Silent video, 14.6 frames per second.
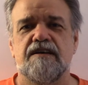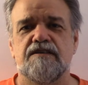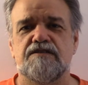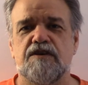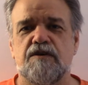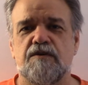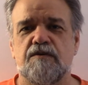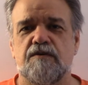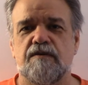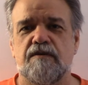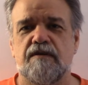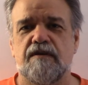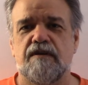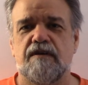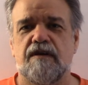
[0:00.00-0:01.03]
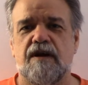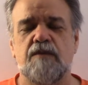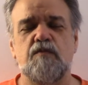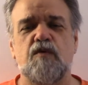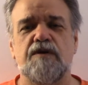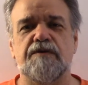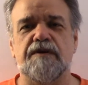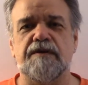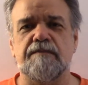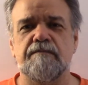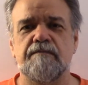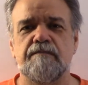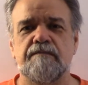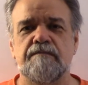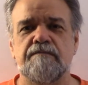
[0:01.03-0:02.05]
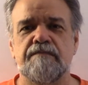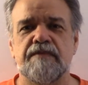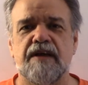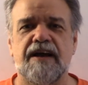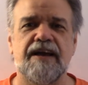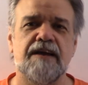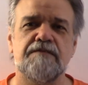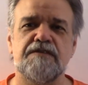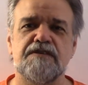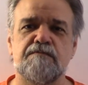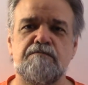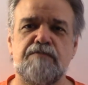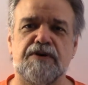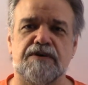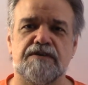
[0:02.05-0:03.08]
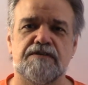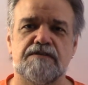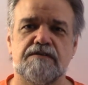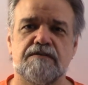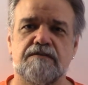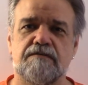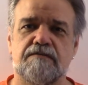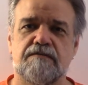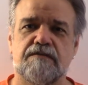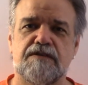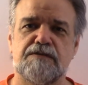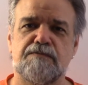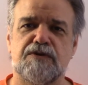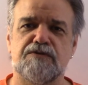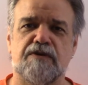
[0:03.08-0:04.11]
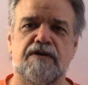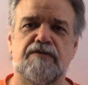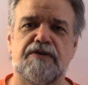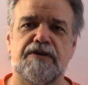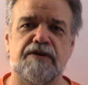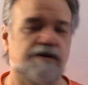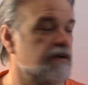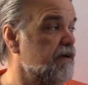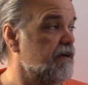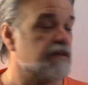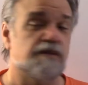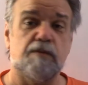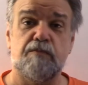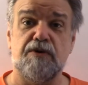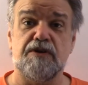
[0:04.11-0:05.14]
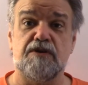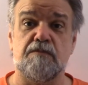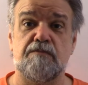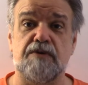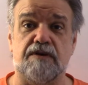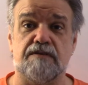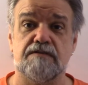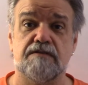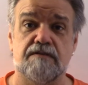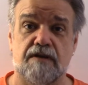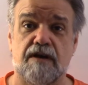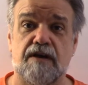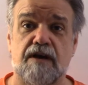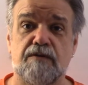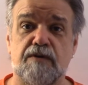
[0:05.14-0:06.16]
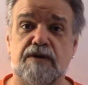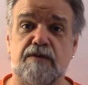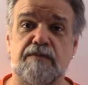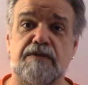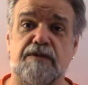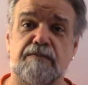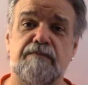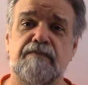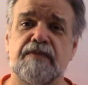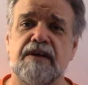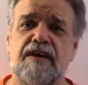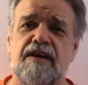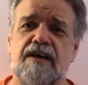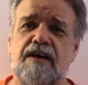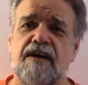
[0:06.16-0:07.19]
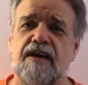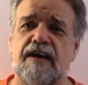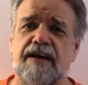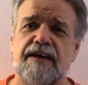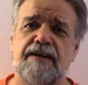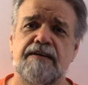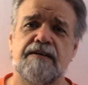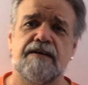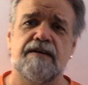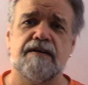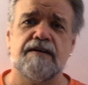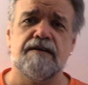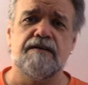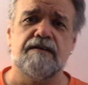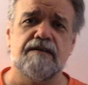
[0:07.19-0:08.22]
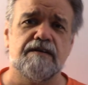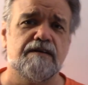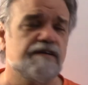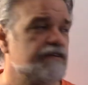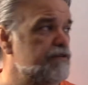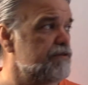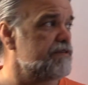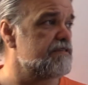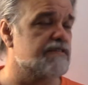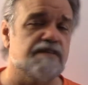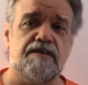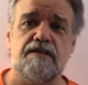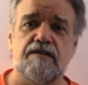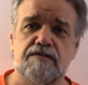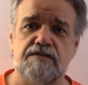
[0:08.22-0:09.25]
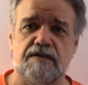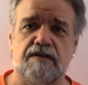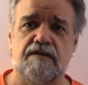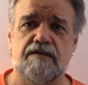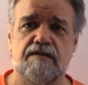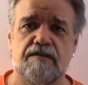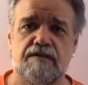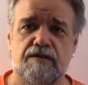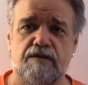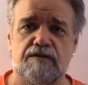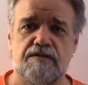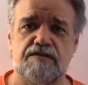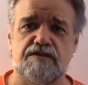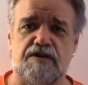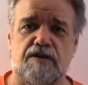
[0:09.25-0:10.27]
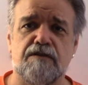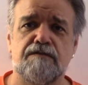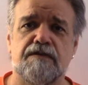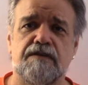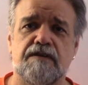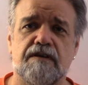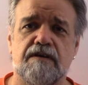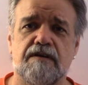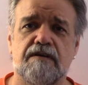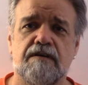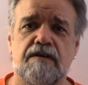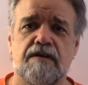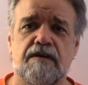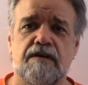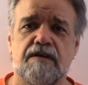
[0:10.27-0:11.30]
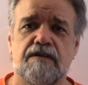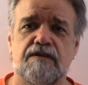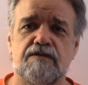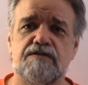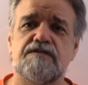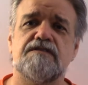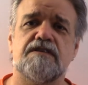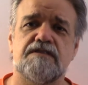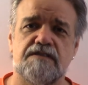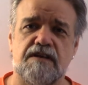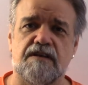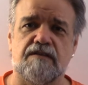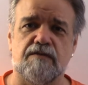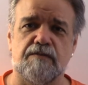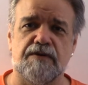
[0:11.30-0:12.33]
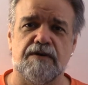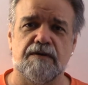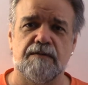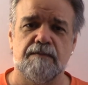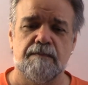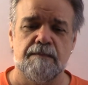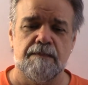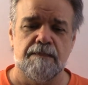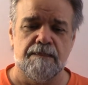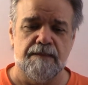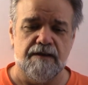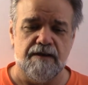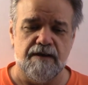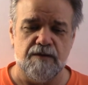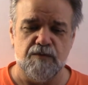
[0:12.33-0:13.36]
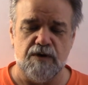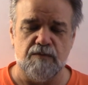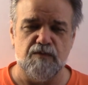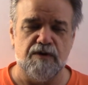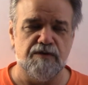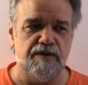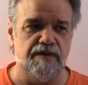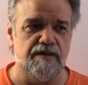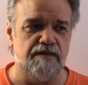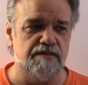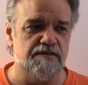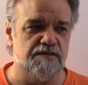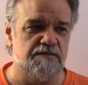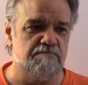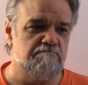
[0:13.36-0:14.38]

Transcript: So, I'm wondering, I have these books, these books right over here. They're pretty good books. I, I recommend them. And uh, you can see there's a, they're on the shelf and uh, there's 16 of them there. And what I'm wondering is,